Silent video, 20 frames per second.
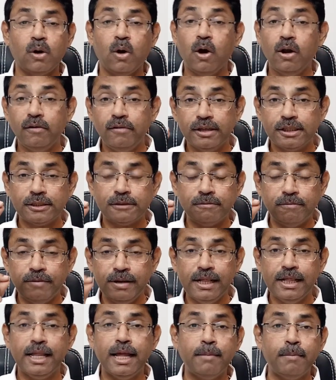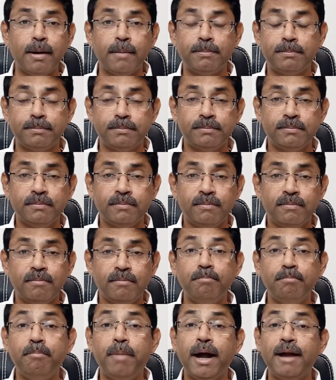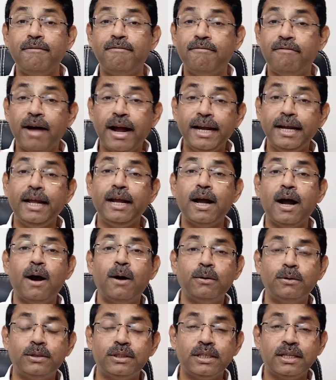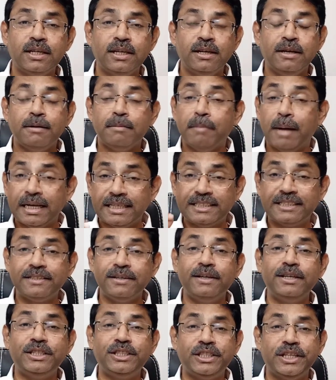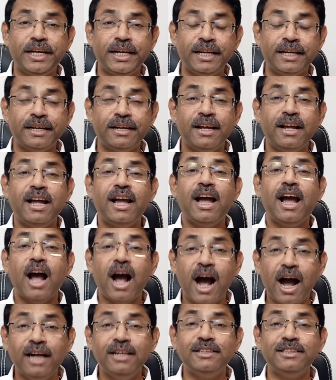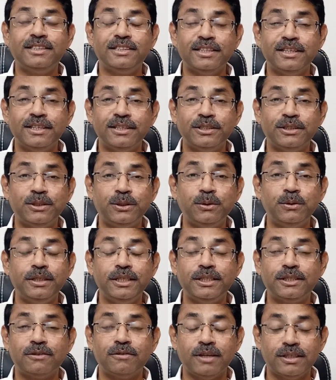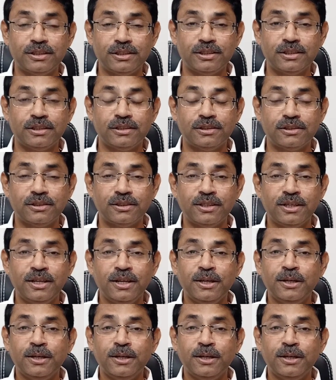Always fill them up by finding out, by searching answers to these questions.